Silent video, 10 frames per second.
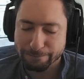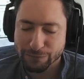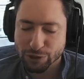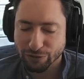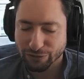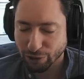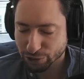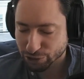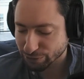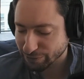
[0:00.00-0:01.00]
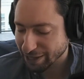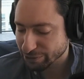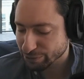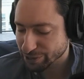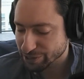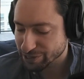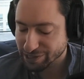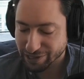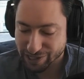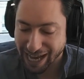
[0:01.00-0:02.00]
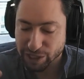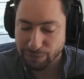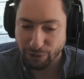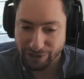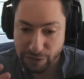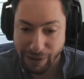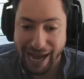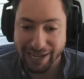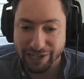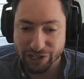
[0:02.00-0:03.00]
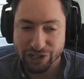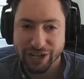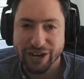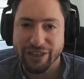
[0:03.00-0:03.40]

sort of cultural values as this export, this package